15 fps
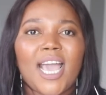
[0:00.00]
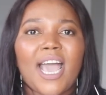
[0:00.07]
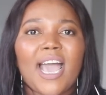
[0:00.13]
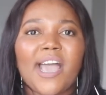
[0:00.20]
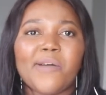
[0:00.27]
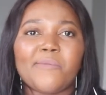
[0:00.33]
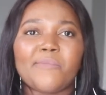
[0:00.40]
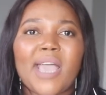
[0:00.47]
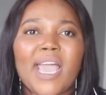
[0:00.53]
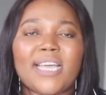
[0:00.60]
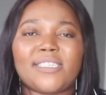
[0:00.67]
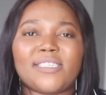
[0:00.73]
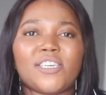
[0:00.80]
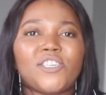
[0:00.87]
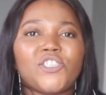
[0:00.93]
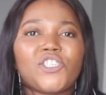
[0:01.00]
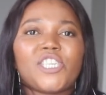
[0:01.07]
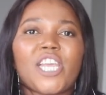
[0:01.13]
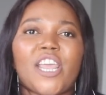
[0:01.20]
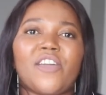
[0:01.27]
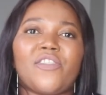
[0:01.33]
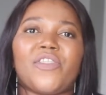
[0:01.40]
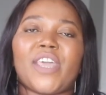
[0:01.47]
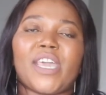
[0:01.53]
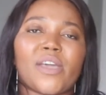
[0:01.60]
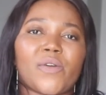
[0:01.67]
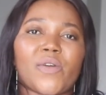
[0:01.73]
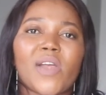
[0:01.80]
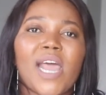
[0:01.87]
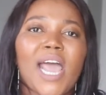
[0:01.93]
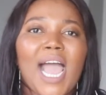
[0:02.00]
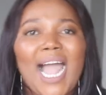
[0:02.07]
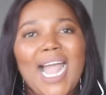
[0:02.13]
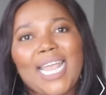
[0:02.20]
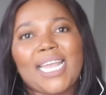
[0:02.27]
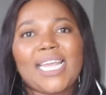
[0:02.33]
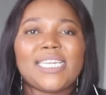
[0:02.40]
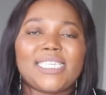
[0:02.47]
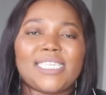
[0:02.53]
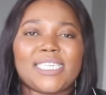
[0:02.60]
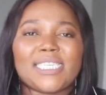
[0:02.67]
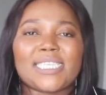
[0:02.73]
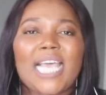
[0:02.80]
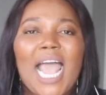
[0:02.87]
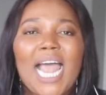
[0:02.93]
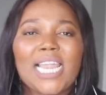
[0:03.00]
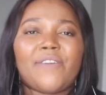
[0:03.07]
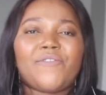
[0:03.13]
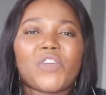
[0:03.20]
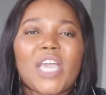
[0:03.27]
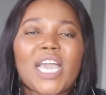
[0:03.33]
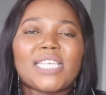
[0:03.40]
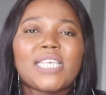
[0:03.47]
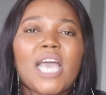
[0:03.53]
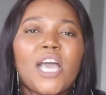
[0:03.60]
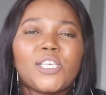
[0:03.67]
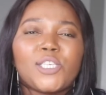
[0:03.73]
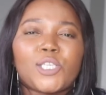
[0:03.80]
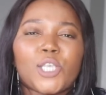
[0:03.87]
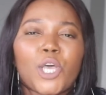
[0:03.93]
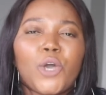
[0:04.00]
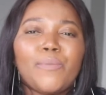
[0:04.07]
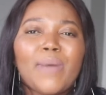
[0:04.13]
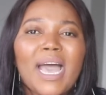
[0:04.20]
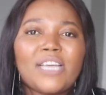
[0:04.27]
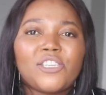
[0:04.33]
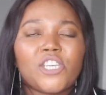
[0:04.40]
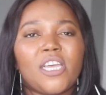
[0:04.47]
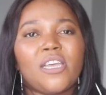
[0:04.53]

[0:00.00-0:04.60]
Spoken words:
and share their ideas. I love you guys so much.